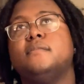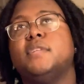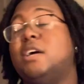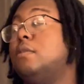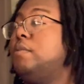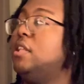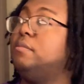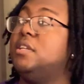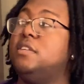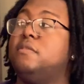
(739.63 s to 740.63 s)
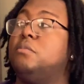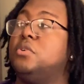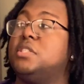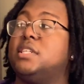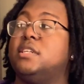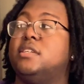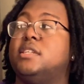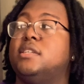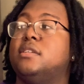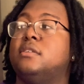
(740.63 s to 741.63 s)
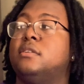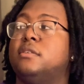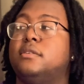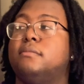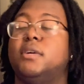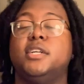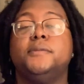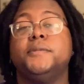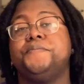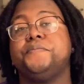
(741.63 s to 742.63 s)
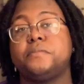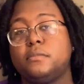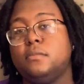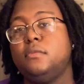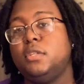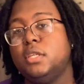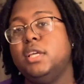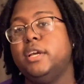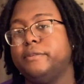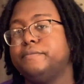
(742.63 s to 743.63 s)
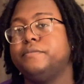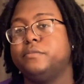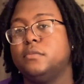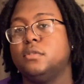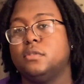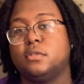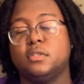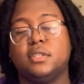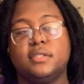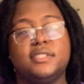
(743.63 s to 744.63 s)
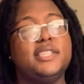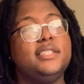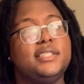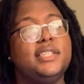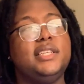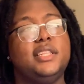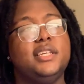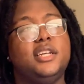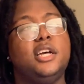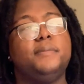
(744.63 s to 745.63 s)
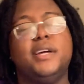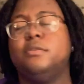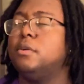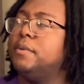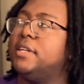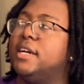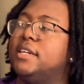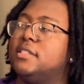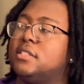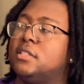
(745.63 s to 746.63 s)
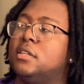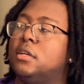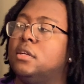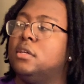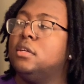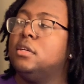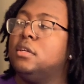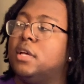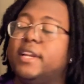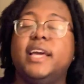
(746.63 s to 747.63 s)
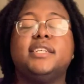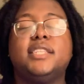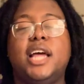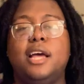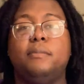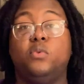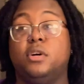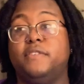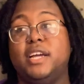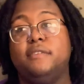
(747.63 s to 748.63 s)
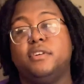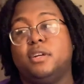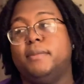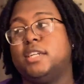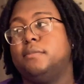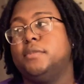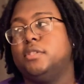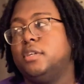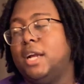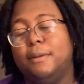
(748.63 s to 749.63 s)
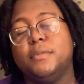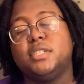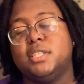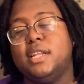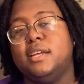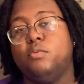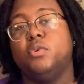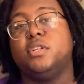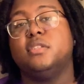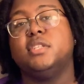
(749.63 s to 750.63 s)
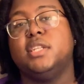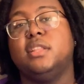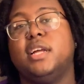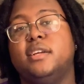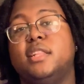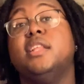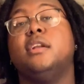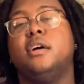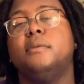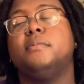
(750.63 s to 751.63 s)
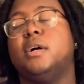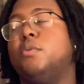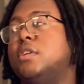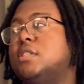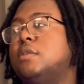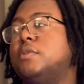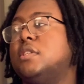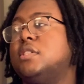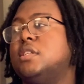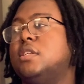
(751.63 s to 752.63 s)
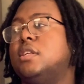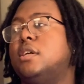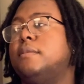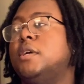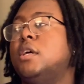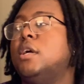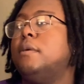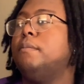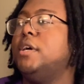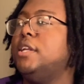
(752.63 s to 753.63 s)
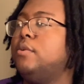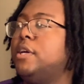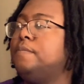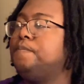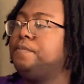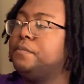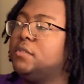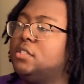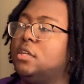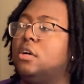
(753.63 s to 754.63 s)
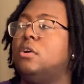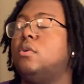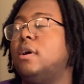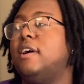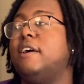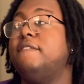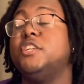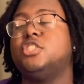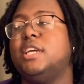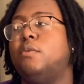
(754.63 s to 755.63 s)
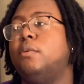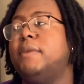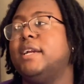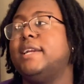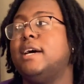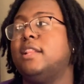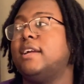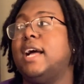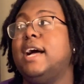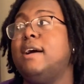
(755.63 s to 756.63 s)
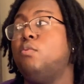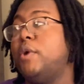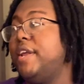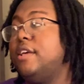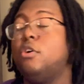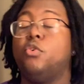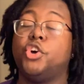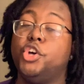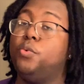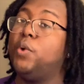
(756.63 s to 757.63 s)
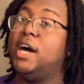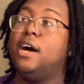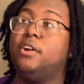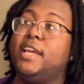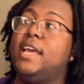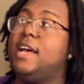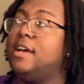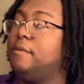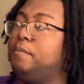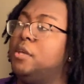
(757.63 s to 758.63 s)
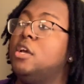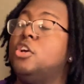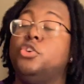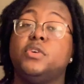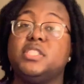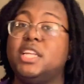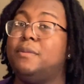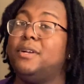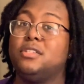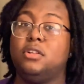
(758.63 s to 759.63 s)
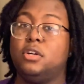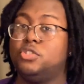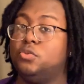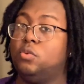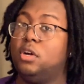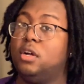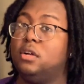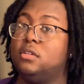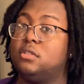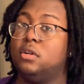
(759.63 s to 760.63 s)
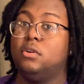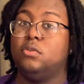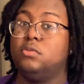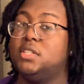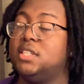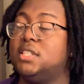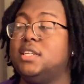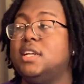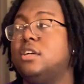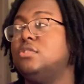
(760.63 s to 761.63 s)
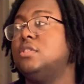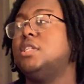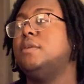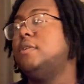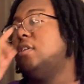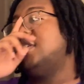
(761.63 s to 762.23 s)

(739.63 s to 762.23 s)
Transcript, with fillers: I would probably been even more scared then. But yeah, see the city lit up. That would have been nice. Next time, well, if I ever come back to Missouri, I'm going to see it with the city lit, up. I want to see what with the city lit up. But anyway, so uh, eventually I went back down. Like, I waited a good while. They have, you can stay up there as long as you want. So $16, you can stay up there.